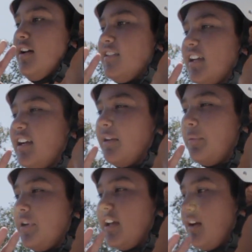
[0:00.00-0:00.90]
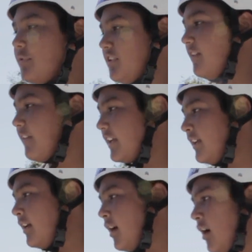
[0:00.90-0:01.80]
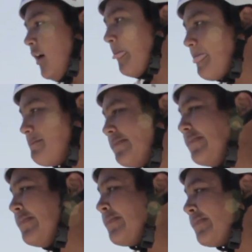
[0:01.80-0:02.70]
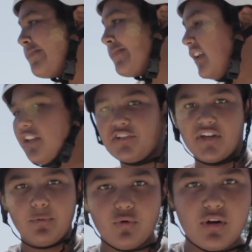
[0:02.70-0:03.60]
Second clip I'm going to get. I'm going to see if I can uh, either double